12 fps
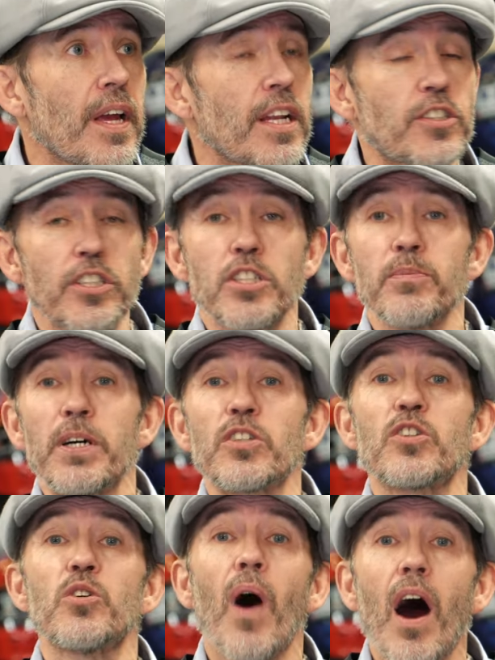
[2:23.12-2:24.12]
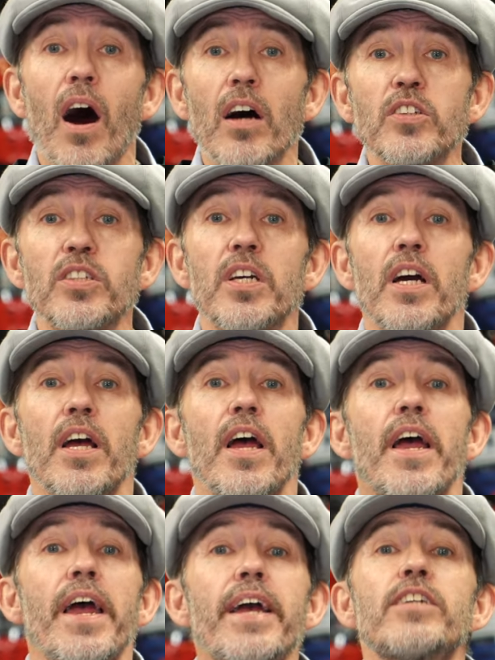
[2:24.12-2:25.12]
illegitimate to ask,
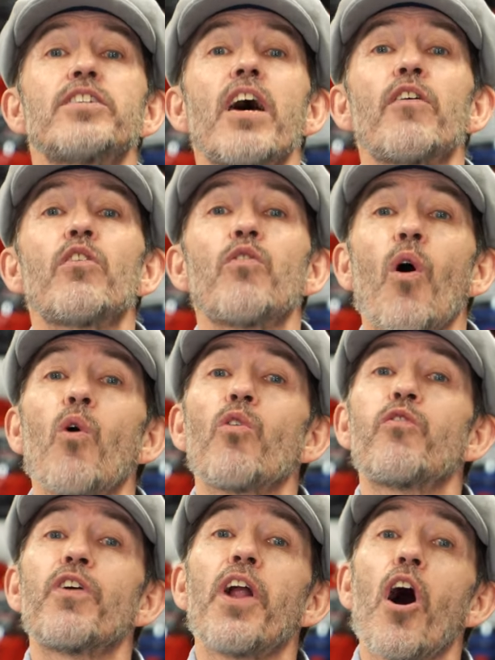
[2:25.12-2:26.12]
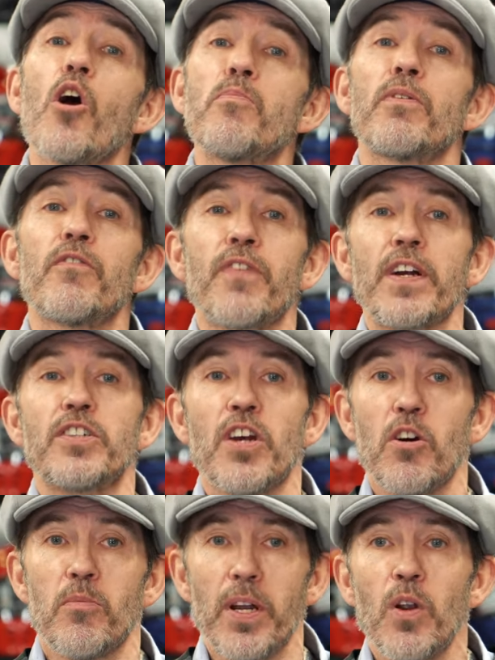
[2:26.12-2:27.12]
is there a role for an open face
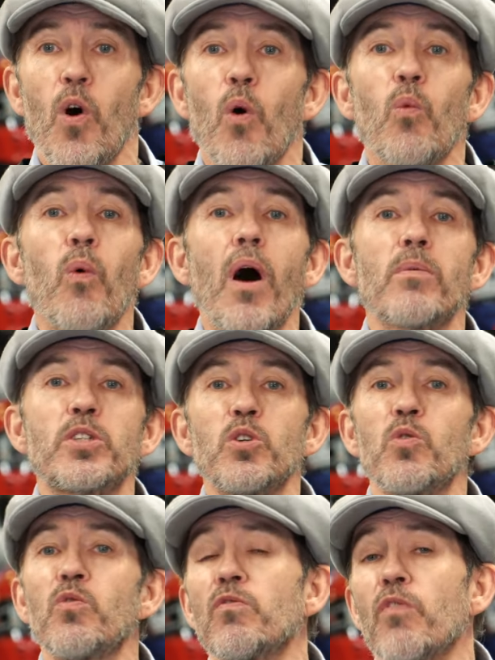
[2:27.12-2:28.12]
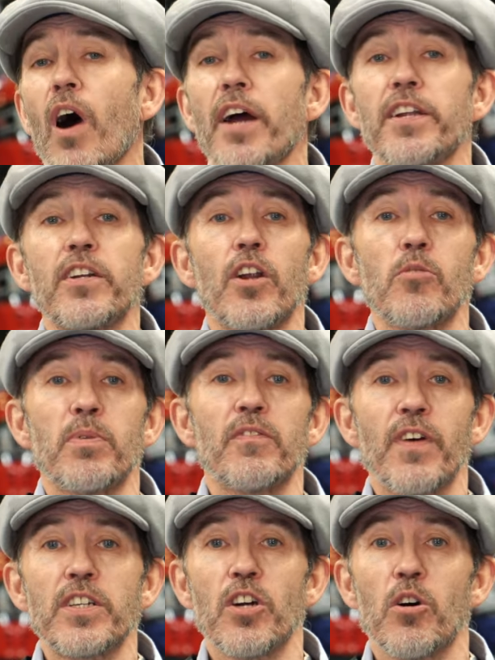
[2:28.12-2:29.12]
helmet? Why would you ride in an open
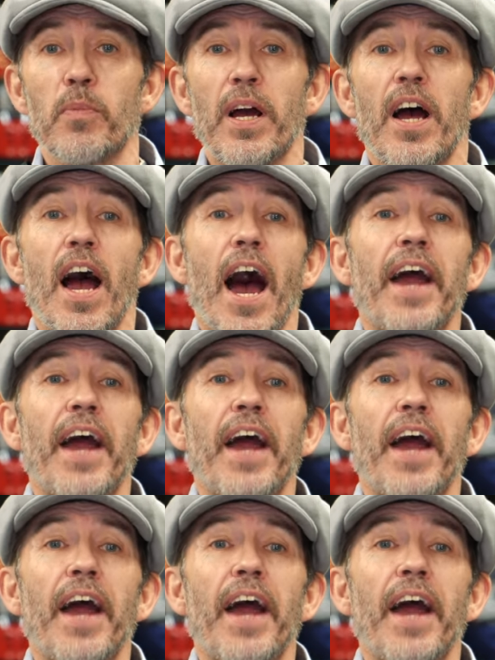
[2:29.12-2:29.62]
face helmet?